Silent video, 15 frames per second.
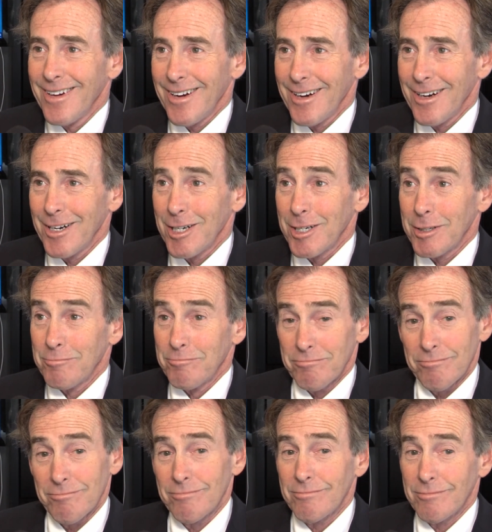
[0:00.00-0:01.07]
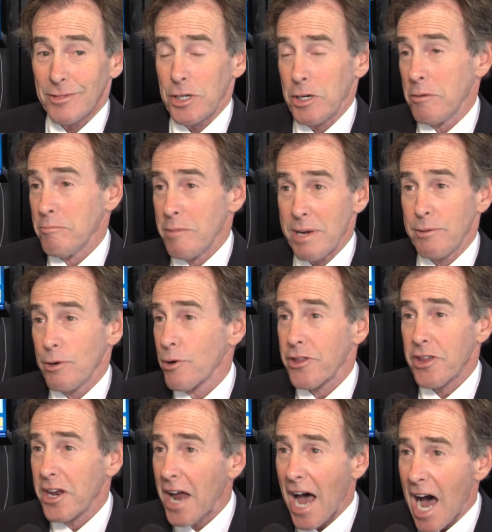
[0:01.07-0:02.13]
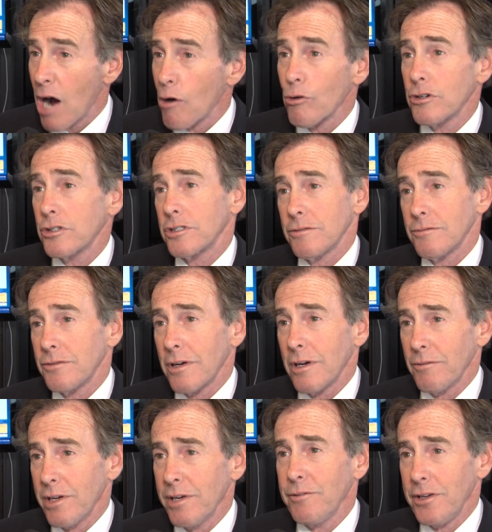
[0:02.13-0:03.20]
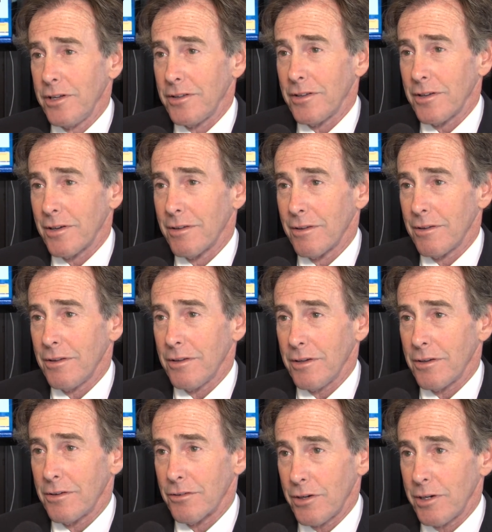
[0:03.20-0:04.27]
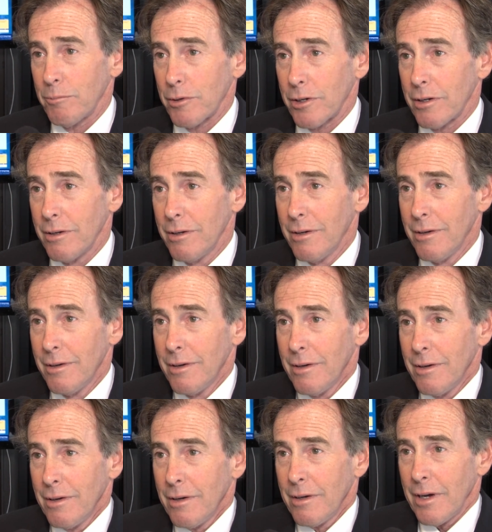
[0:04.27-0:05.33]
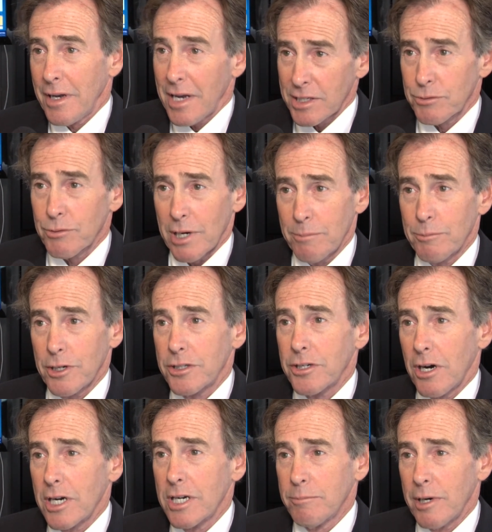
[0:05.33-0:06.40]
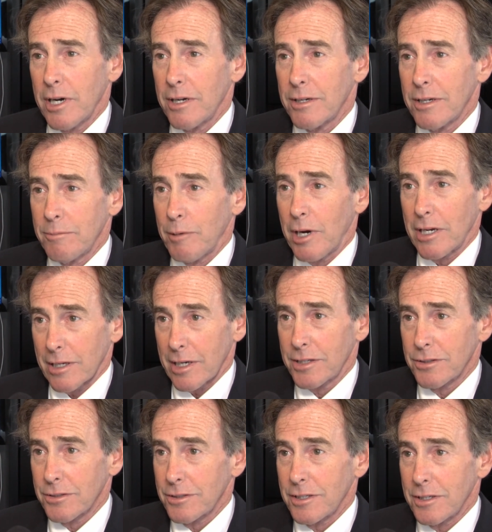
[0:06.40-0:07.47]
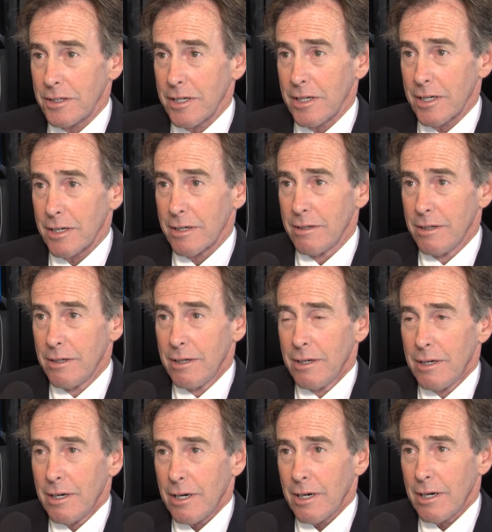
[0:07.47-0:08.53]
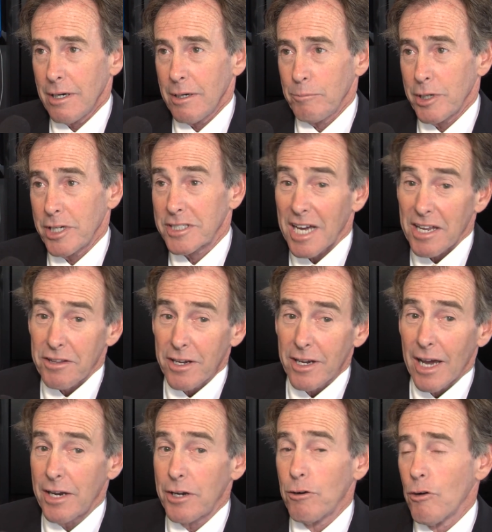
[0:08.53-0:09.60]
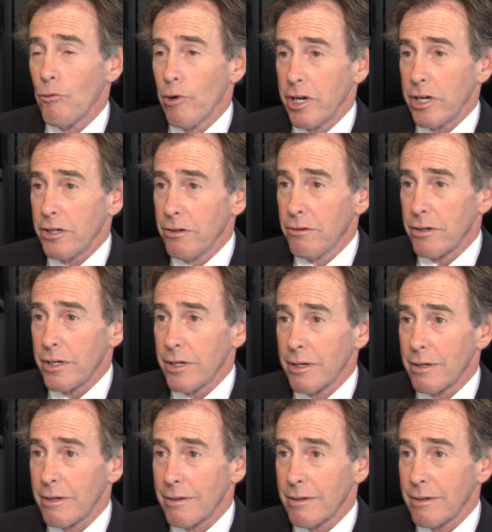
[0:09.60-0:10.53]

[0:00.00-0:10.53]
you know, maybe within hours of giving the treatment. And that's what I'm going to talk about in my lecture today, because I think I know a way to do it.